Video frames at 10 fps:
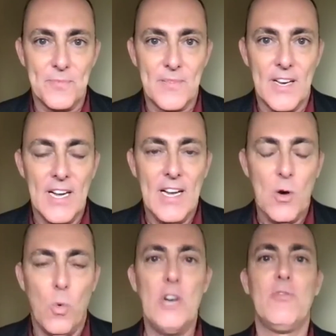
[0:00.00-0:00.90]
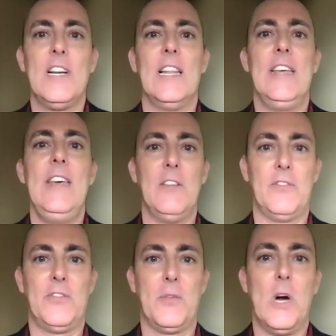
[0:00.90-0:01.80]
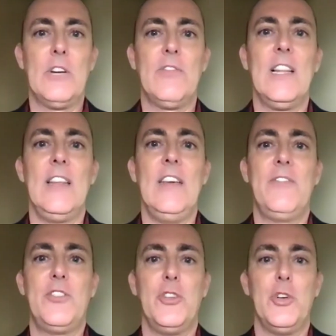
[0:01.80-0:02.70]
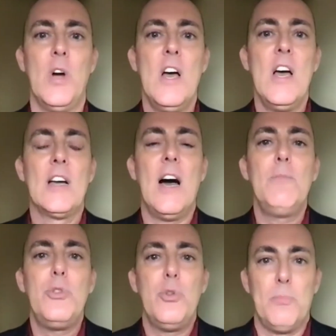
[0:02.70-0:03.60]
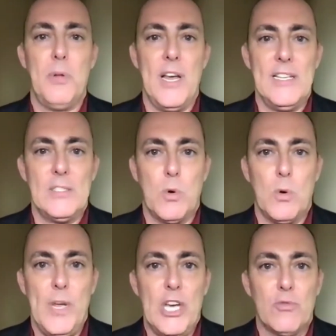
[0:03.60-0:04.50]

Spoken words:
What a relief. What a relief to come to a place where we can